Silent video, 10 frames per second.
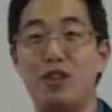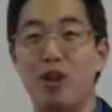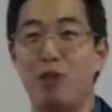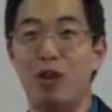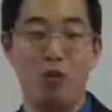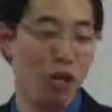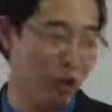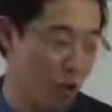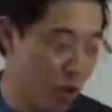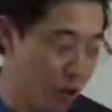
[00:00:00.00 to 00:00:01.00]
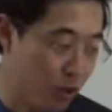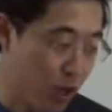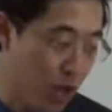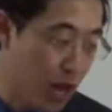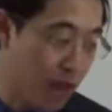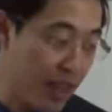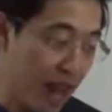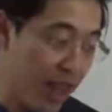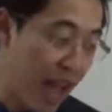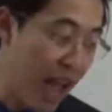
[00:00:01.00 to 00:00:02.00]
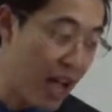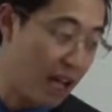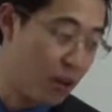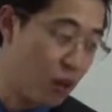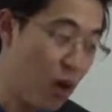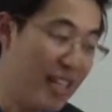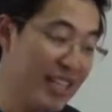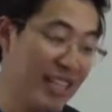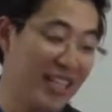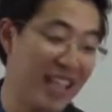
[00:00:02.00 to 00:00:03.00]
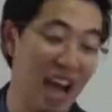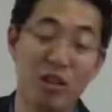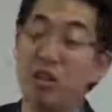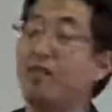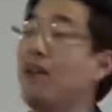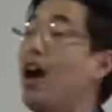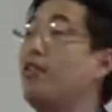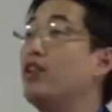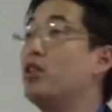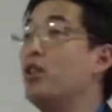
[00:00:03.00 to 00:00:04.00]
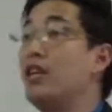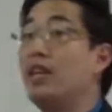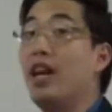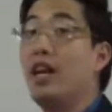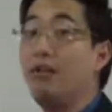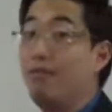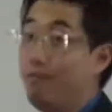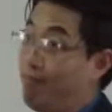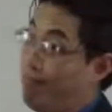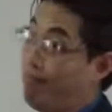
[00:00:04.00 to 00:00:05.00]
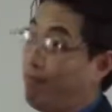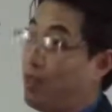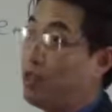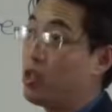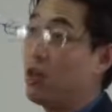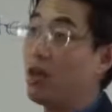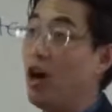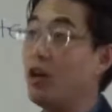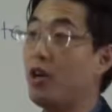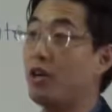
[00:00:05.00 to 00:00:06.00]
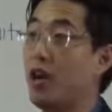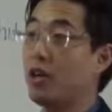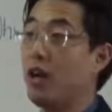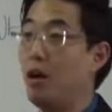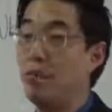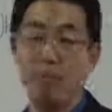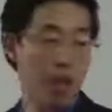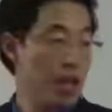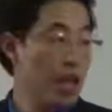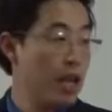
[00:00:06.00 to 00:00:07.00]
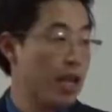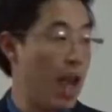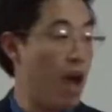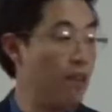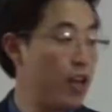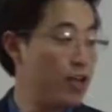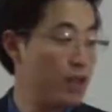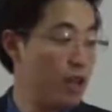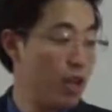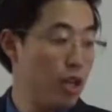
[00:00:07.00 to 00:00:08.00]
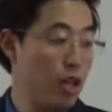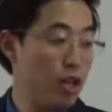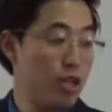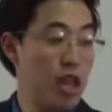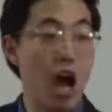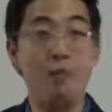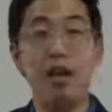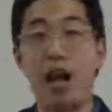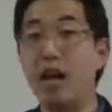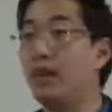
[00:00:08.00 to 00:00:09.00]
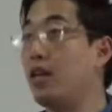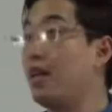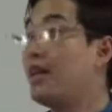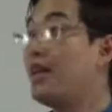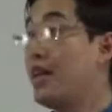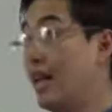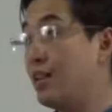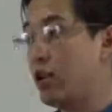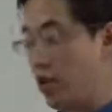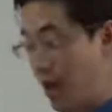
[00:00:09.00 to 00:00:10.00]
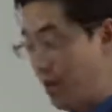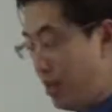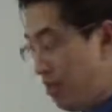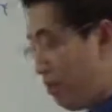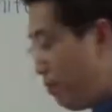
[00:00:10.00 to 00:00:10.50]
sermon, one in the world. And that has 26,510 in sermonaudio.com. Calvinists dominate the internet.